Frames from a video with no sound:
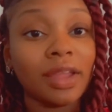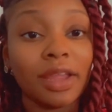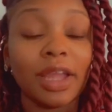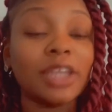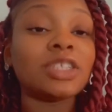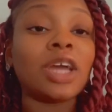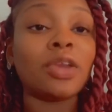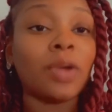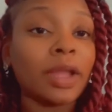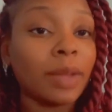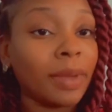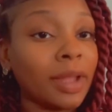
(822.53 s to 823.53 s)
As y'all know,
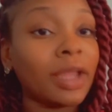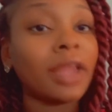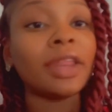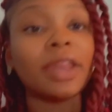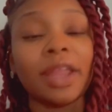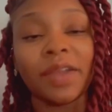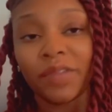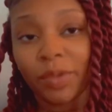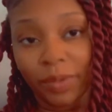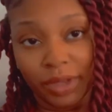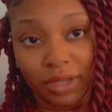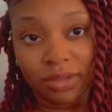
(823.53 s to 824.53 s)
I get my hair did every
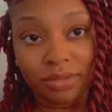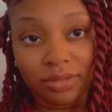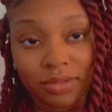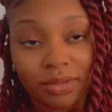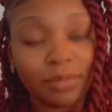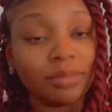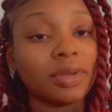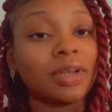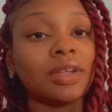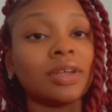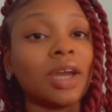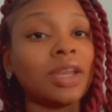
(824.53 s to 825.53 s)
week.
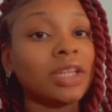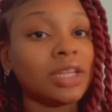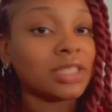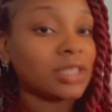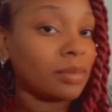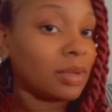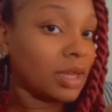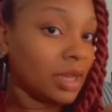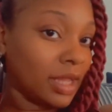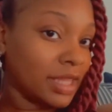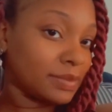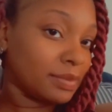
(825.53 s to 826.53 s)
But I needed something to
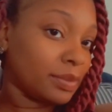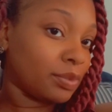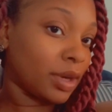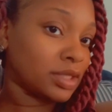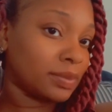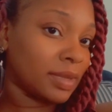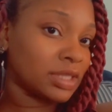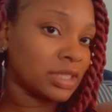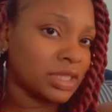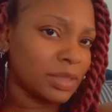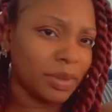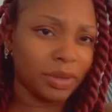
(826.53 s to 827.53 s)
last me probably to my
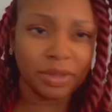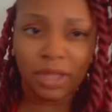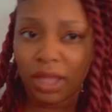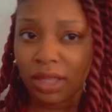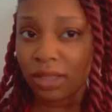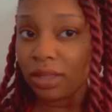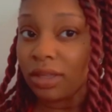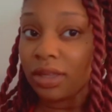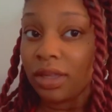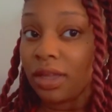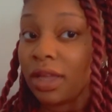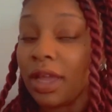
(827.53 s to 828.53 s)
sister's birthday.
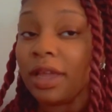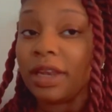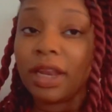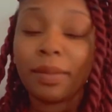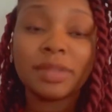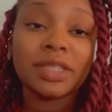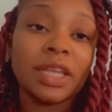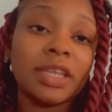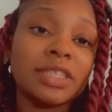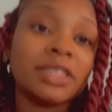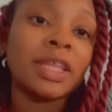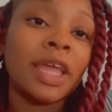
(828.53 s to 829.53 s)
Then I'm going to take
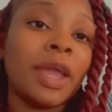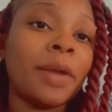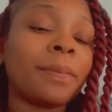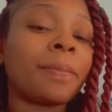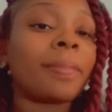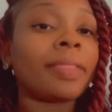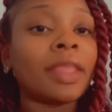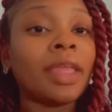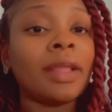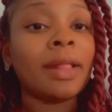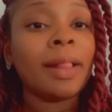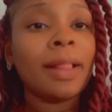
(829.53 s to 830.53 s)
this down.
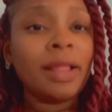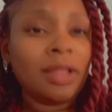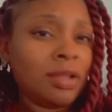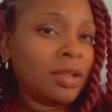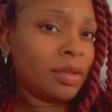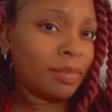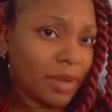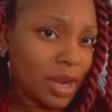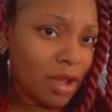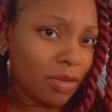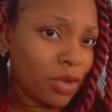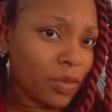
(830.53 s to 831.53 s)
But I
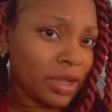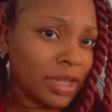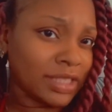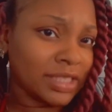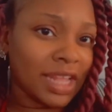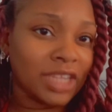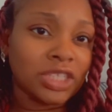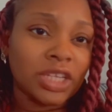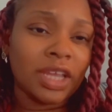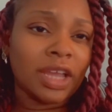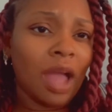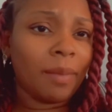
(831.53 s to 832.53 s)
don't know what hairstyle I should
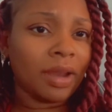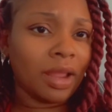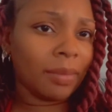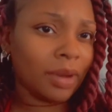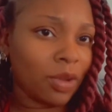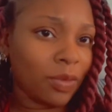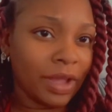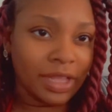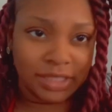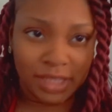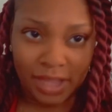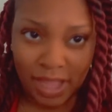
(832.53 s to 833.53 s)
get. Comment down below what
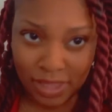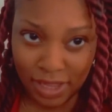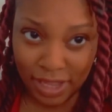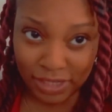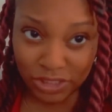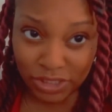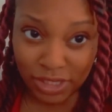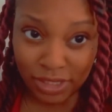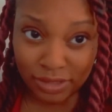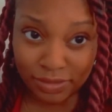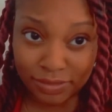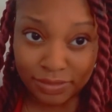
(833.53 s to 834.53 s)
hairstyle y'all think I should
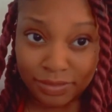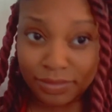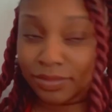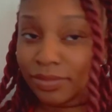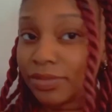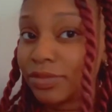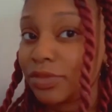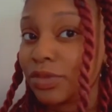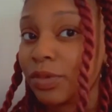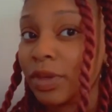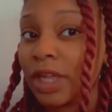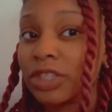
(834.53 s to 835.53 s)
get.
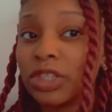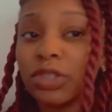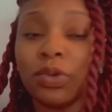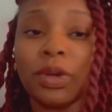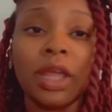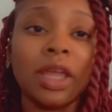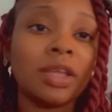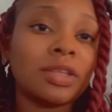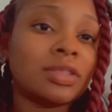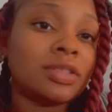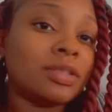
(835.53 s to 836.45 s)
What I should do next.